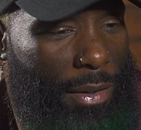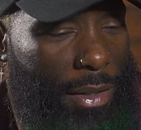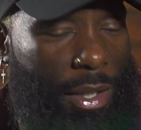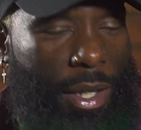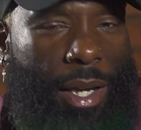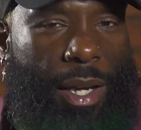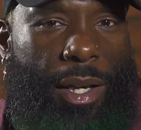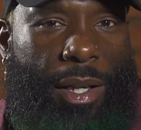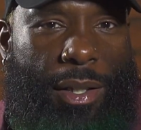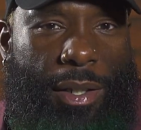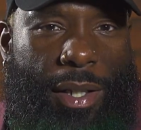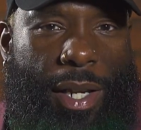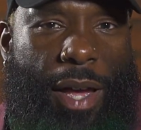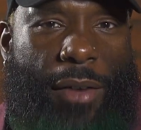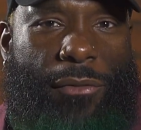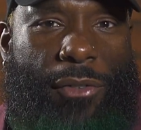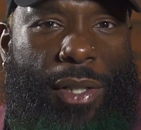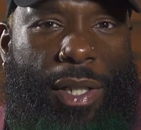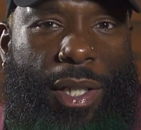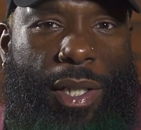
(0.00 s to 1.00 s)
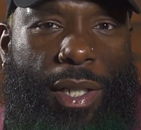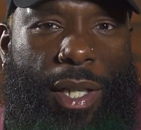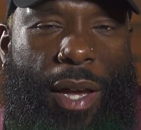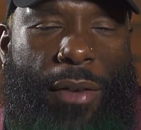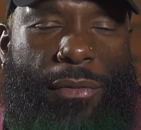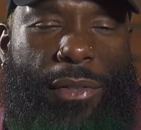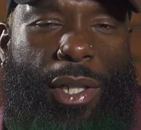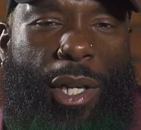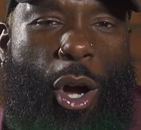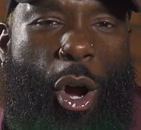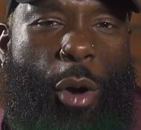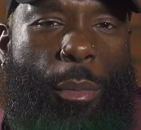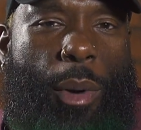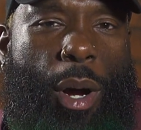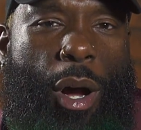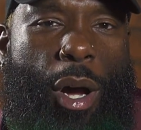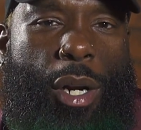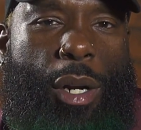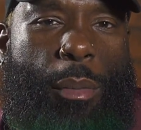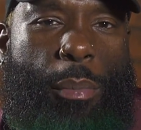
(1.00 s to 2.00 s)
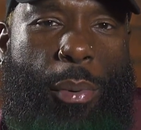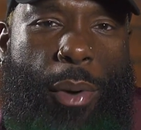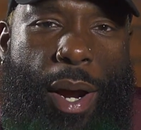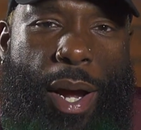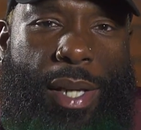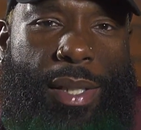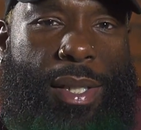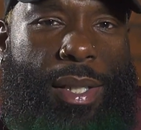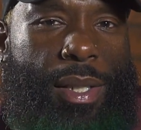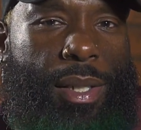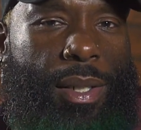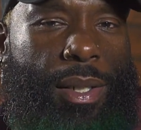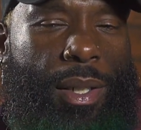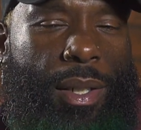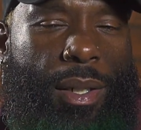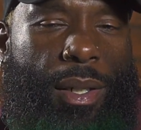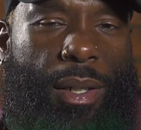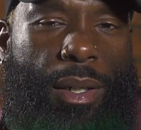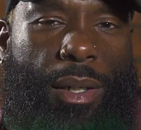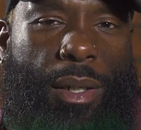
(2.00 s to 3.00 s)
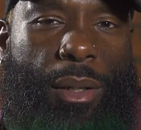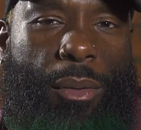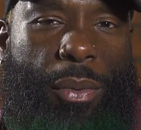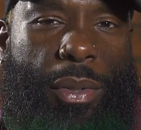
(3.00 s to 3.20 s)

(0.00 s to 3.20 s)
Yeah, definitely Omaha, Nebraska.